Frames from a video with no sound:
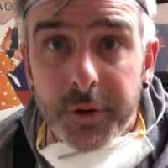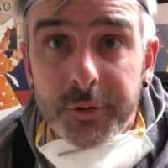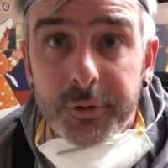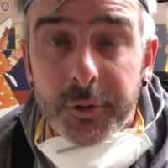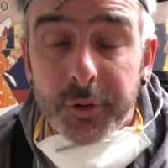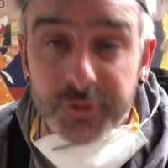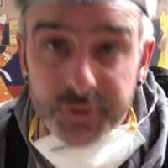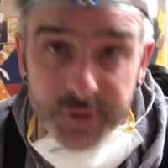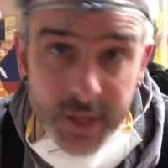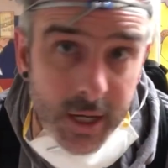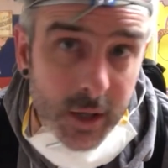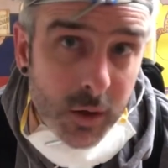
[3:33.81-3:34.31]
So
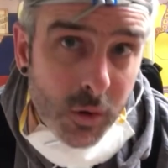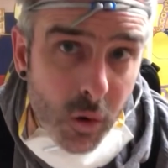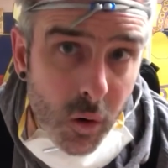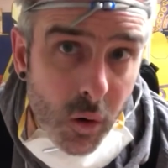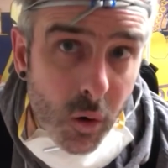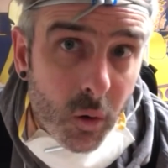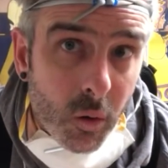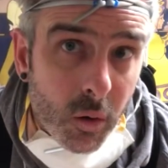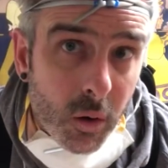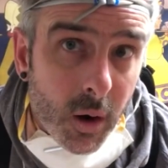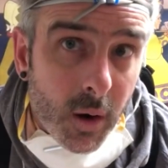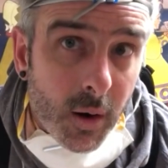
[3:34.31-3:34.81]
set a
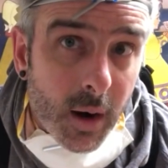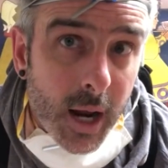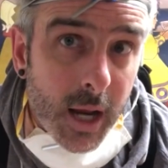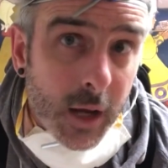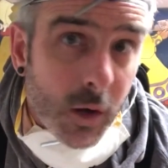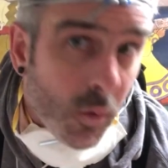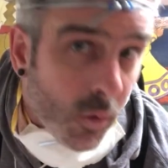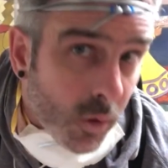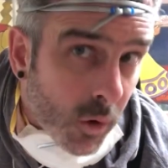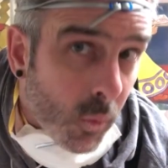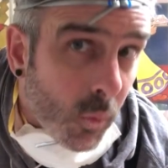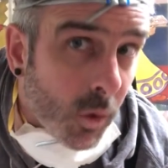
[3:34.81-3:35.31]
goal, all right?
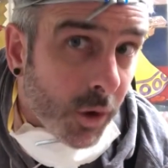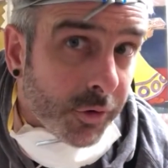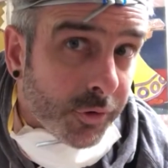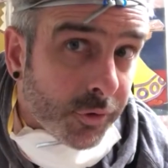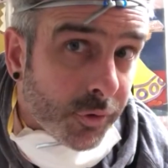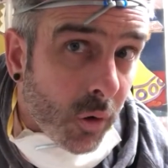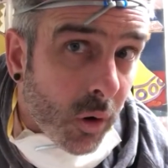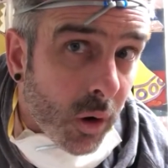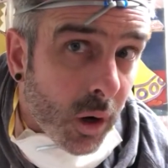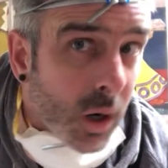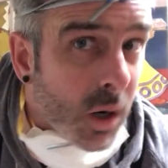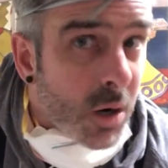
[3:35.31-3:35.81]
Going to one
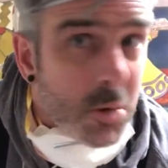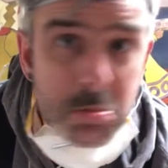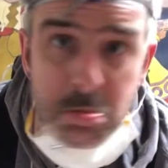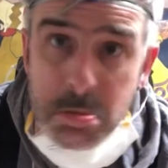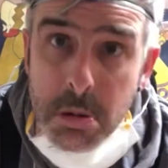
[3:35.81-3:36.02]
store,